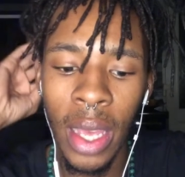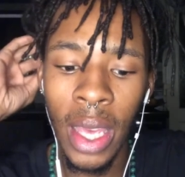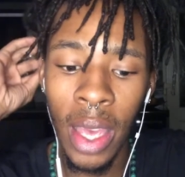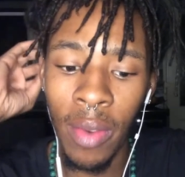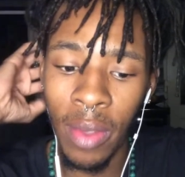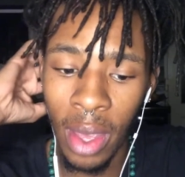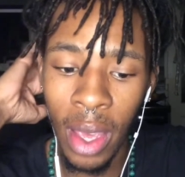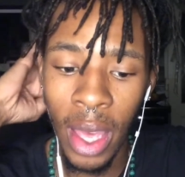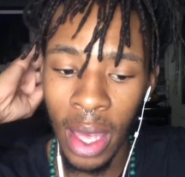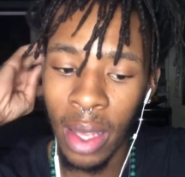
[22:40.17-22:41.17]
gift
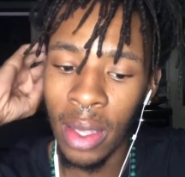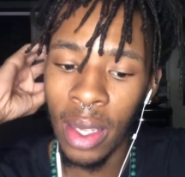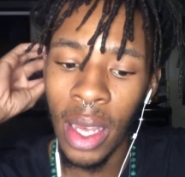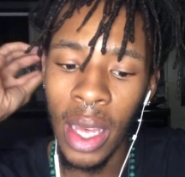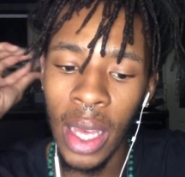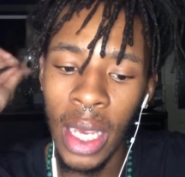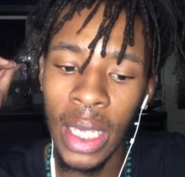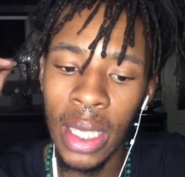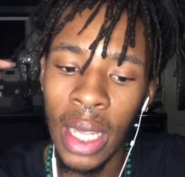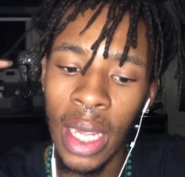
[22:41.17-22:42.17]
is
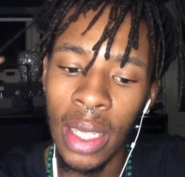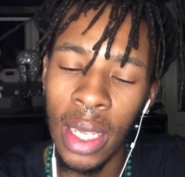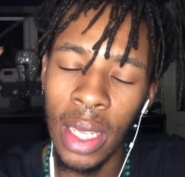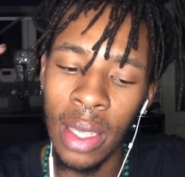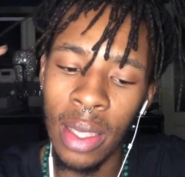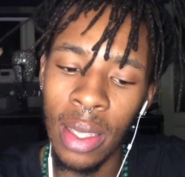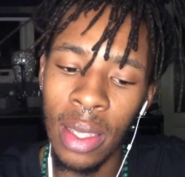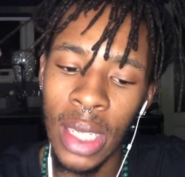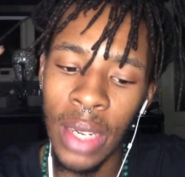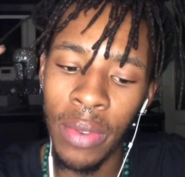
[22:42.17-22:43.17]
that it's
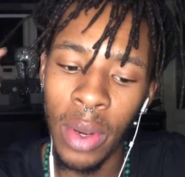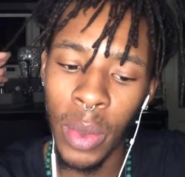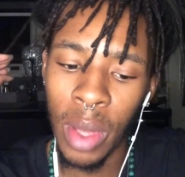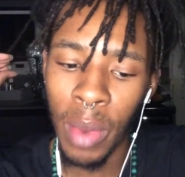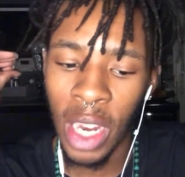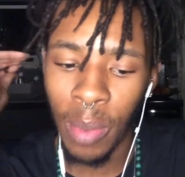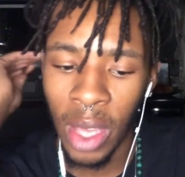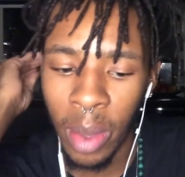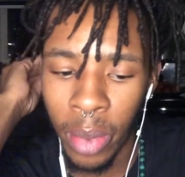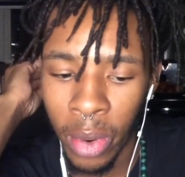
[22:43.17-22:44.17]
different within many
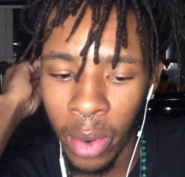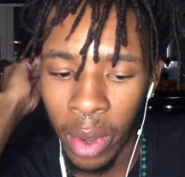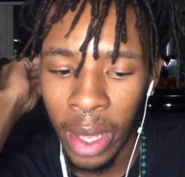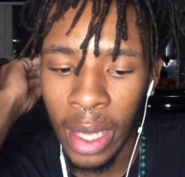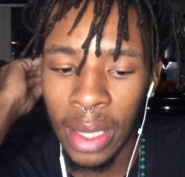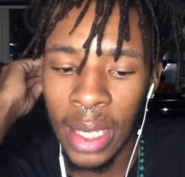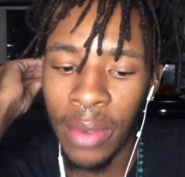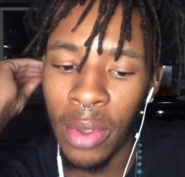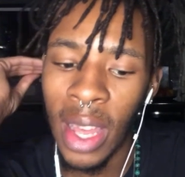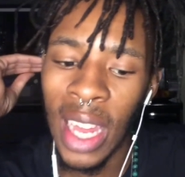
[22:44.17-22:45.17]
people. Seeing
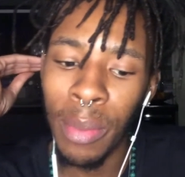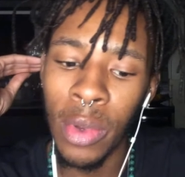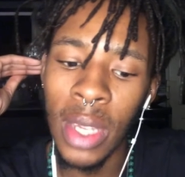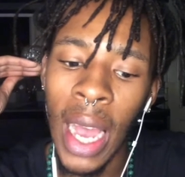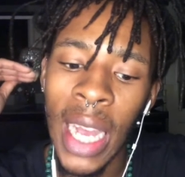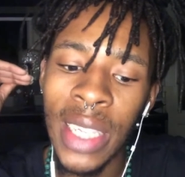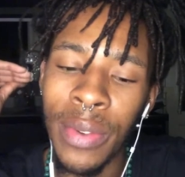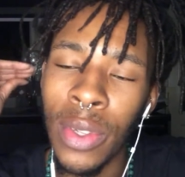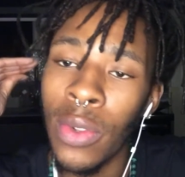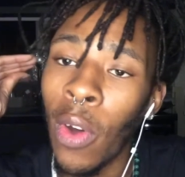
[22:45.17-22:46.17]
through the animal's eyes, for
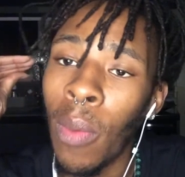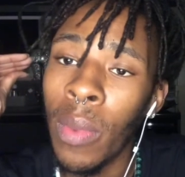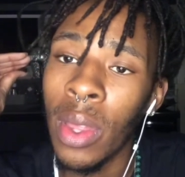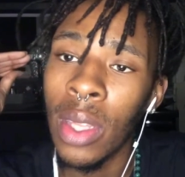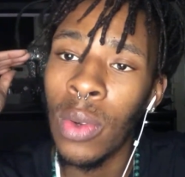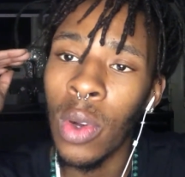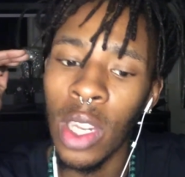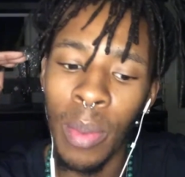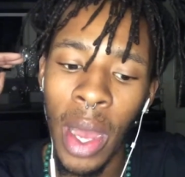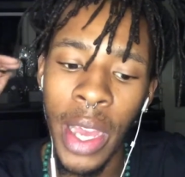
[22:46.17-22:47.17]
some, they're talking
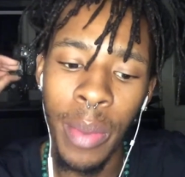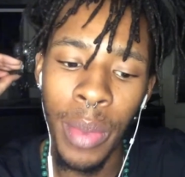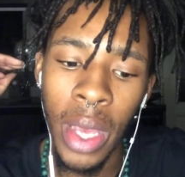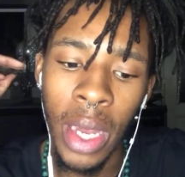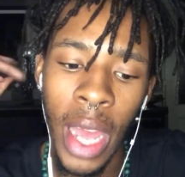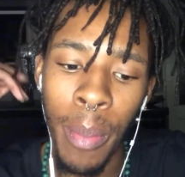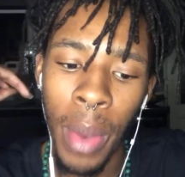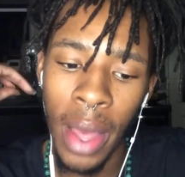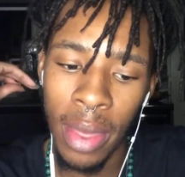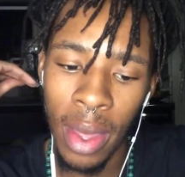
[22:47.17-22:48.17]
about it being
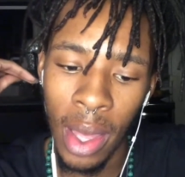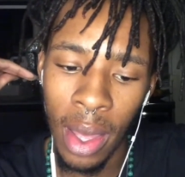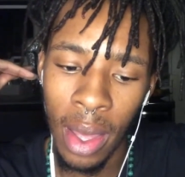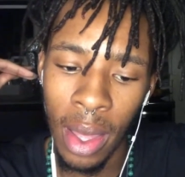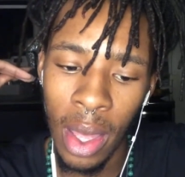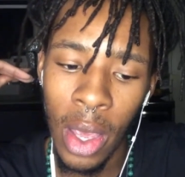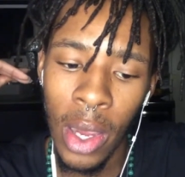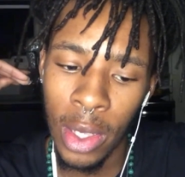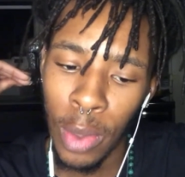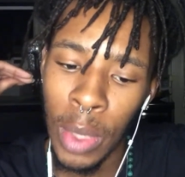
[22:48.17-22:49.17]
empathic.
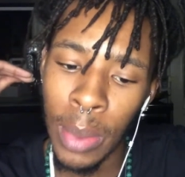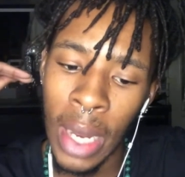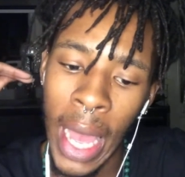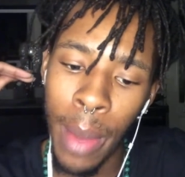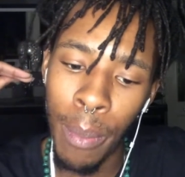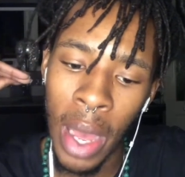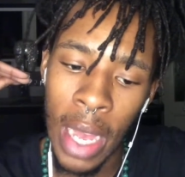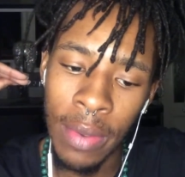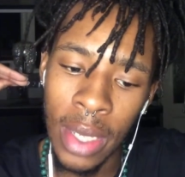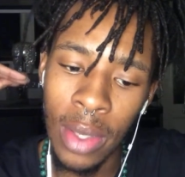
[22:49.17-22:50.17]
Some people are
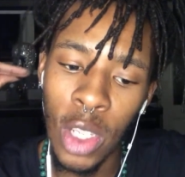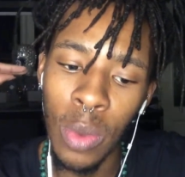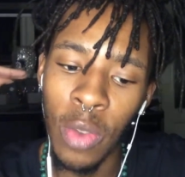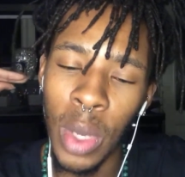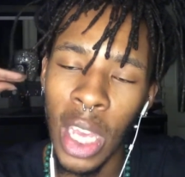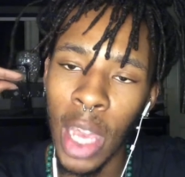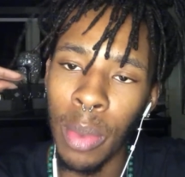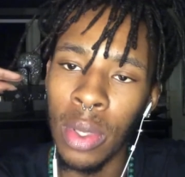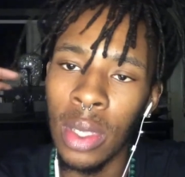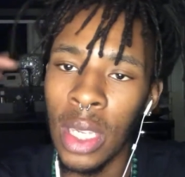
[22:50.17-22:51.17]
empaths in terms of being able
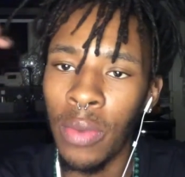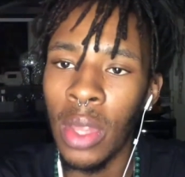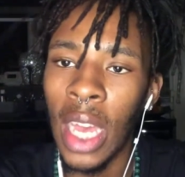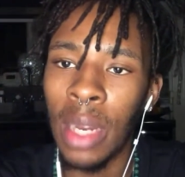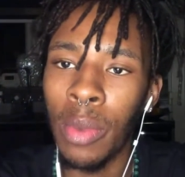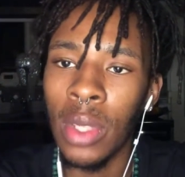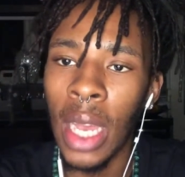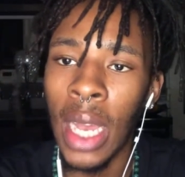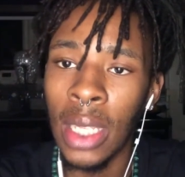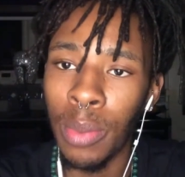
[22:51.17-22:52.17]
to see through the animal's
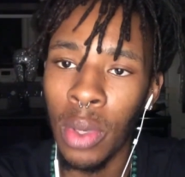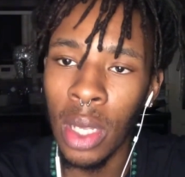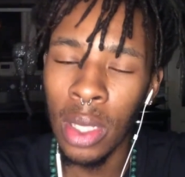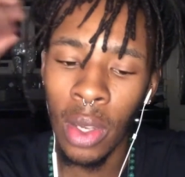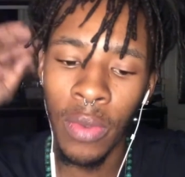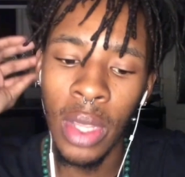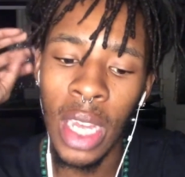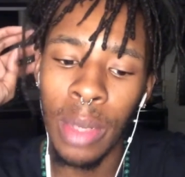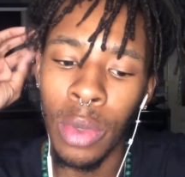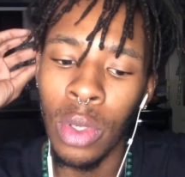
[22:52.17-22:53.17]
eyes and put themselves in the
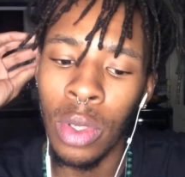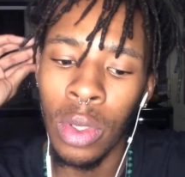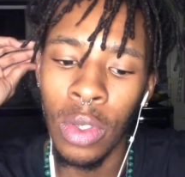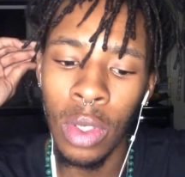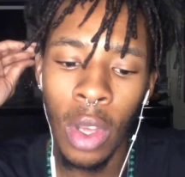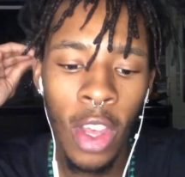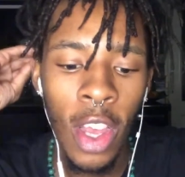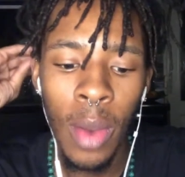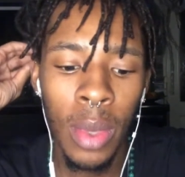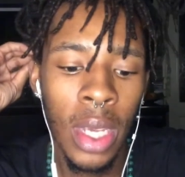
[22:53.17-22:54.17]
animal's shoes.
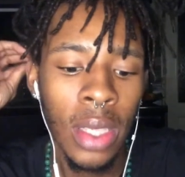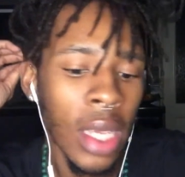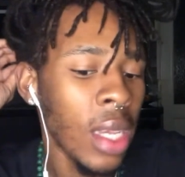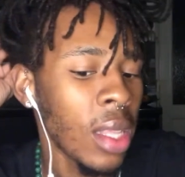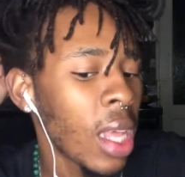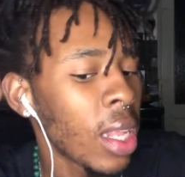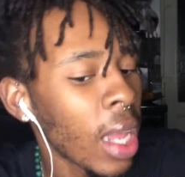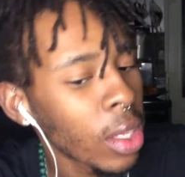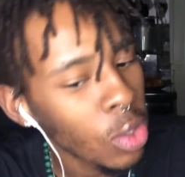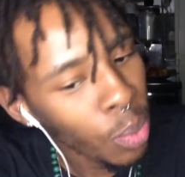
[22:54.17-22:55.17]
But they're saying that
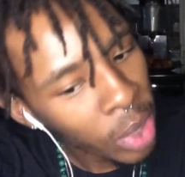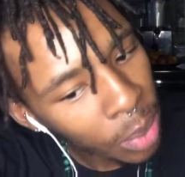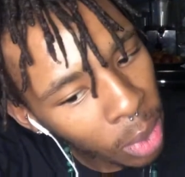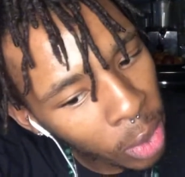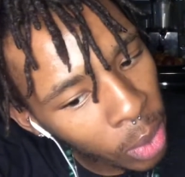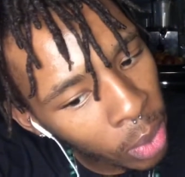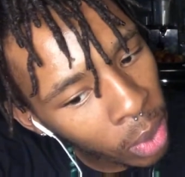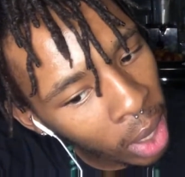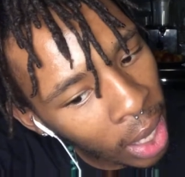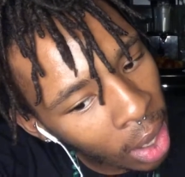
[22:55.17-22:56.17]
like some people who
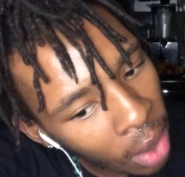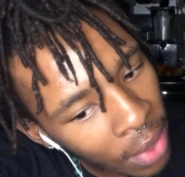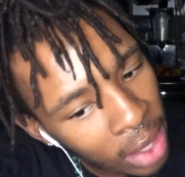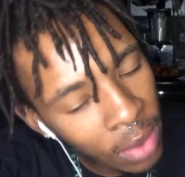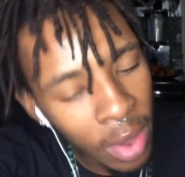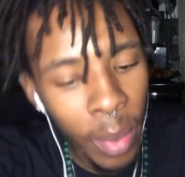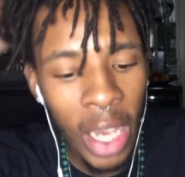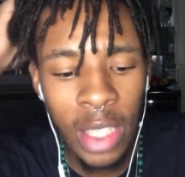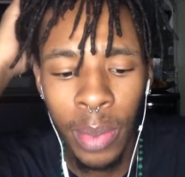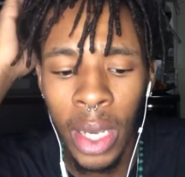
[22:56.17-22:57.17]
are that of the
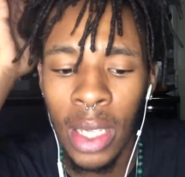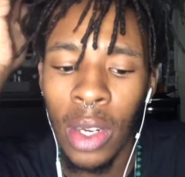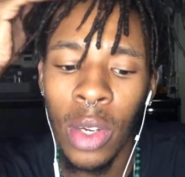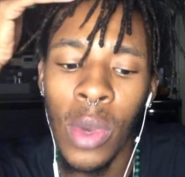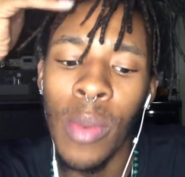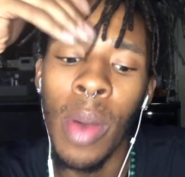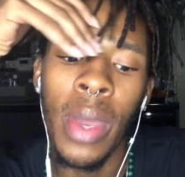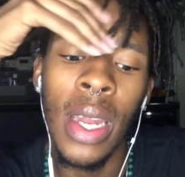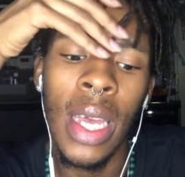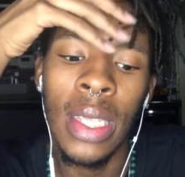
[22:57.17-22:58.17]
mind space, I don't know why, but I'm
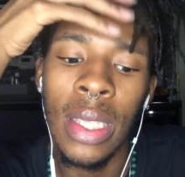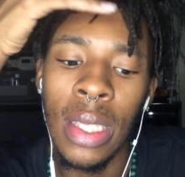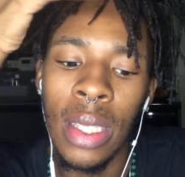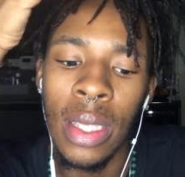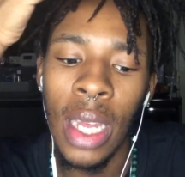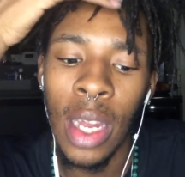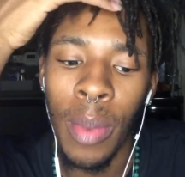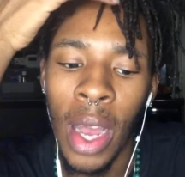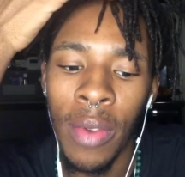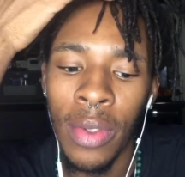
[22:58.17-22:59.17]
getting like
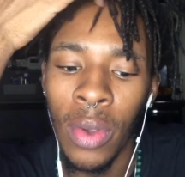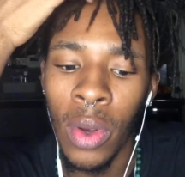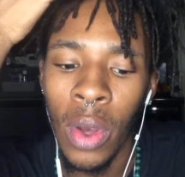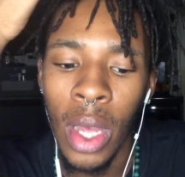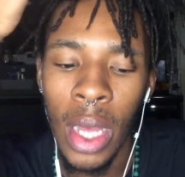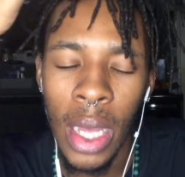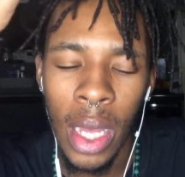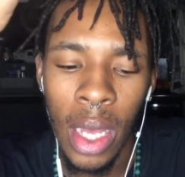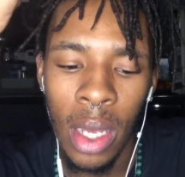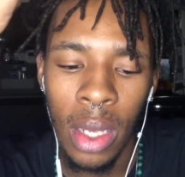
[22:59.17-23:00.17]
telepaths or
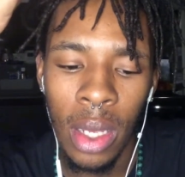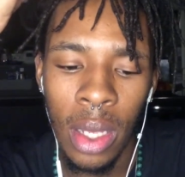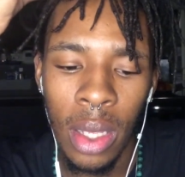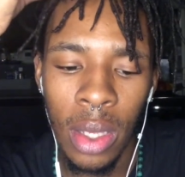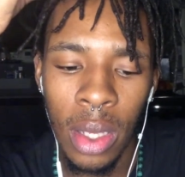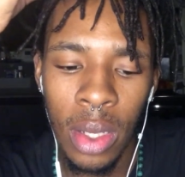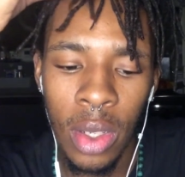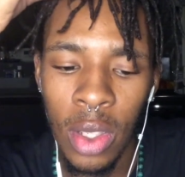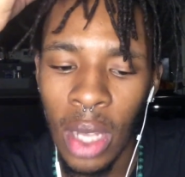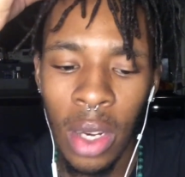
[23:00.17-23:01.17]

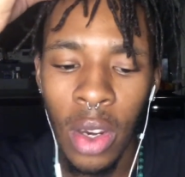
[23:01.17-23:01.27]
just, I don't